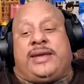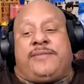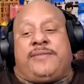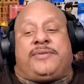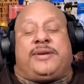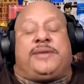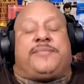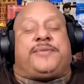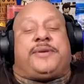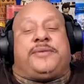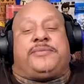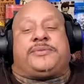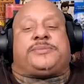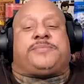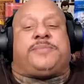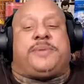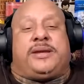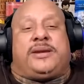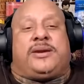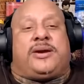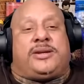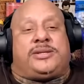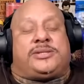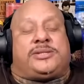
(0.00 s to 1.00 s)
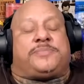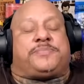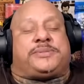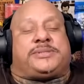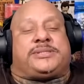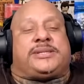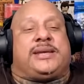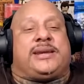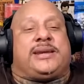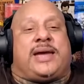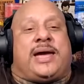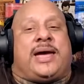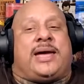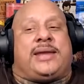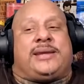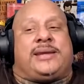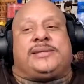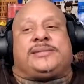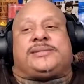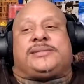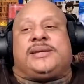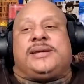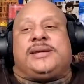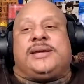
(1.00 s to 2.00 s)
even if he was being 100 percent
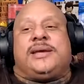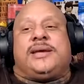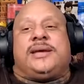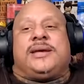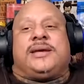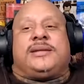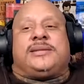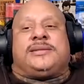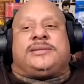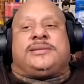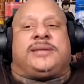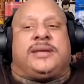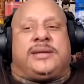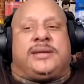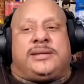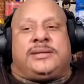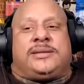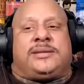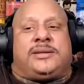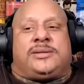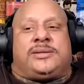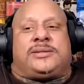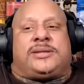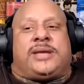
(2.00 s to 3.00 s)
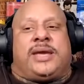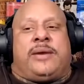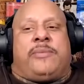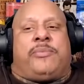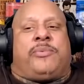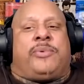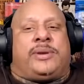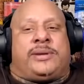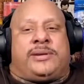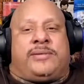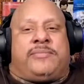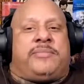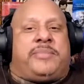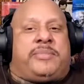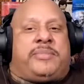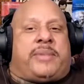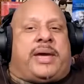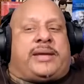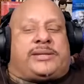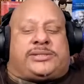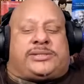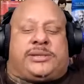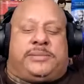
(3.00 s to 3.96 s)
honest, the, it wouldn't matter.